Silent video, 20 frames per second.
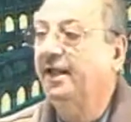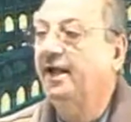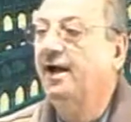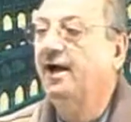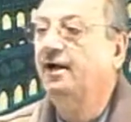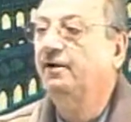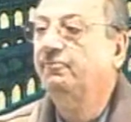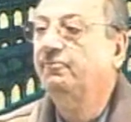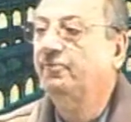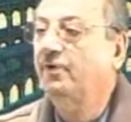
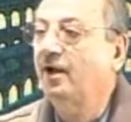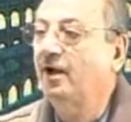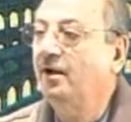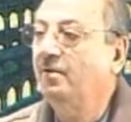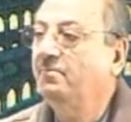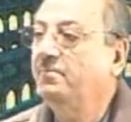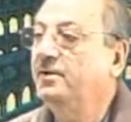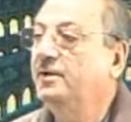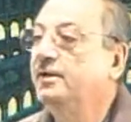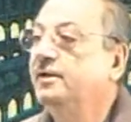from
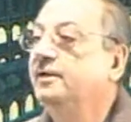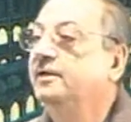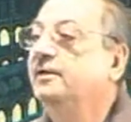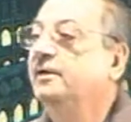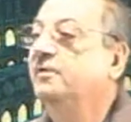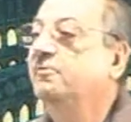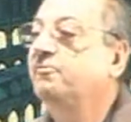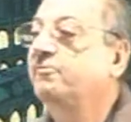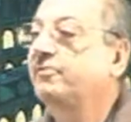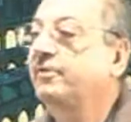
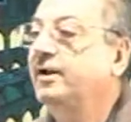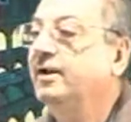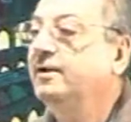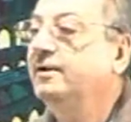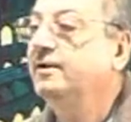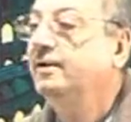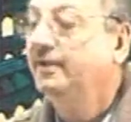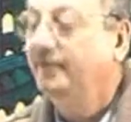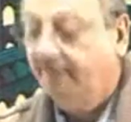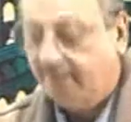
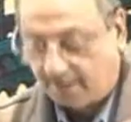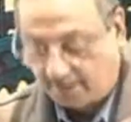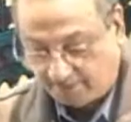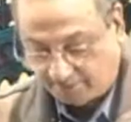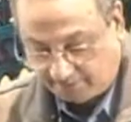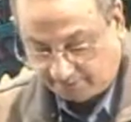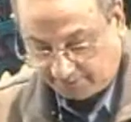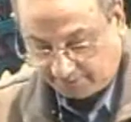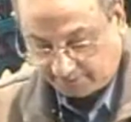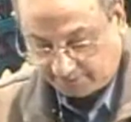different
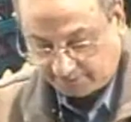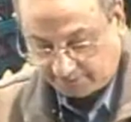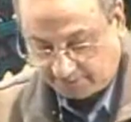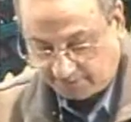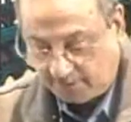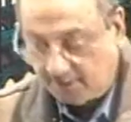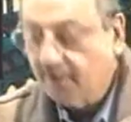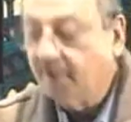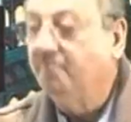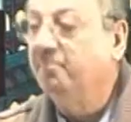countries.
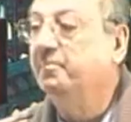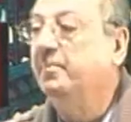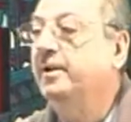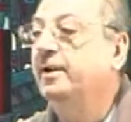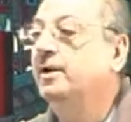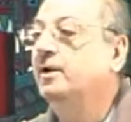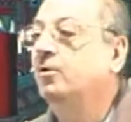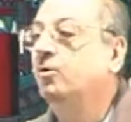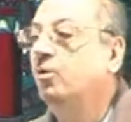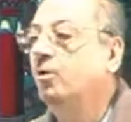
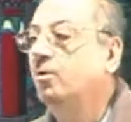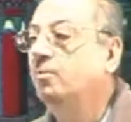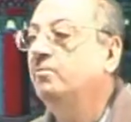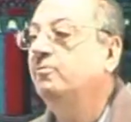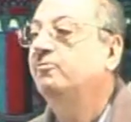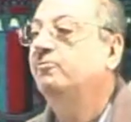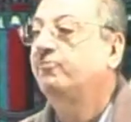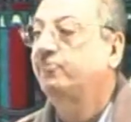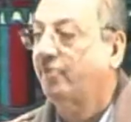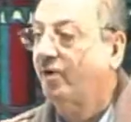Minhum,
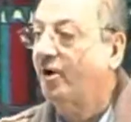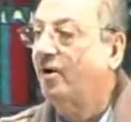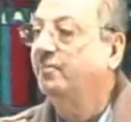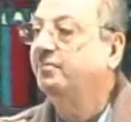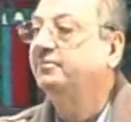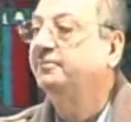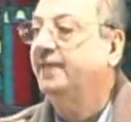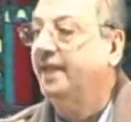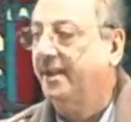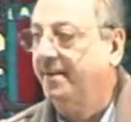from
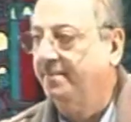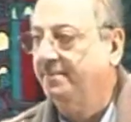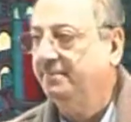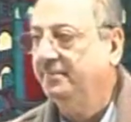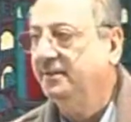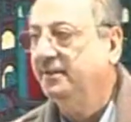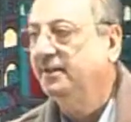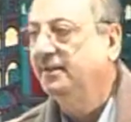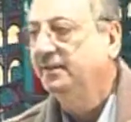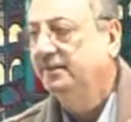them.
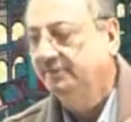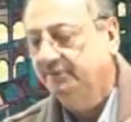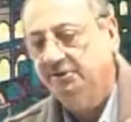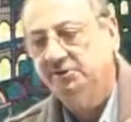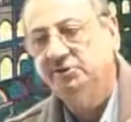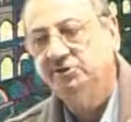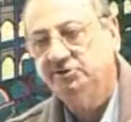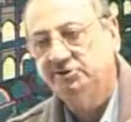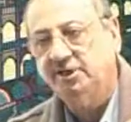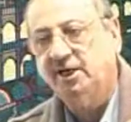This is
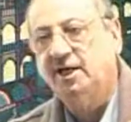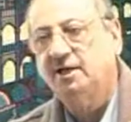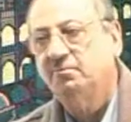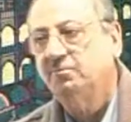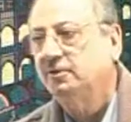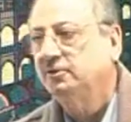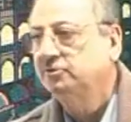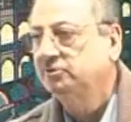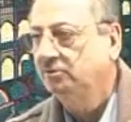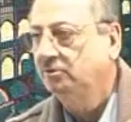jar
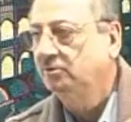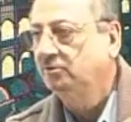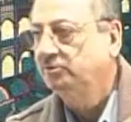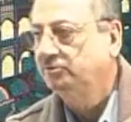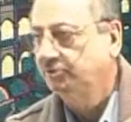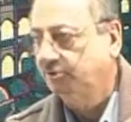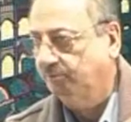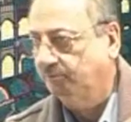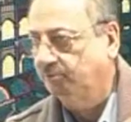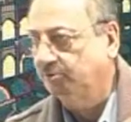majrur
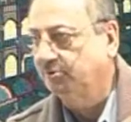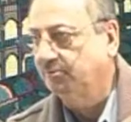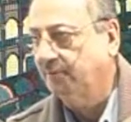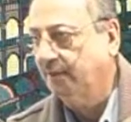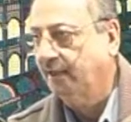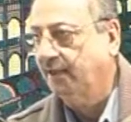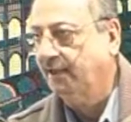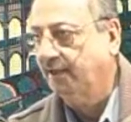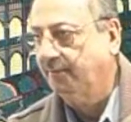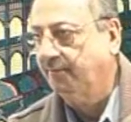shibu jumla
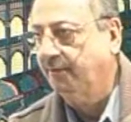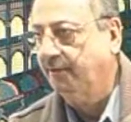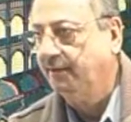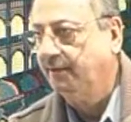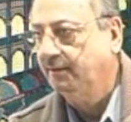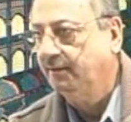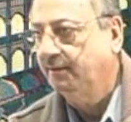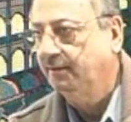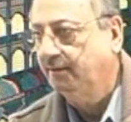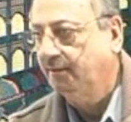khabar.
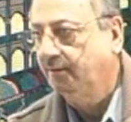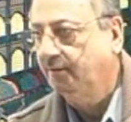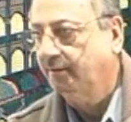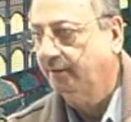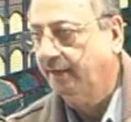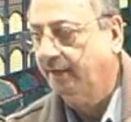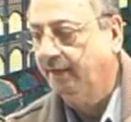Okay?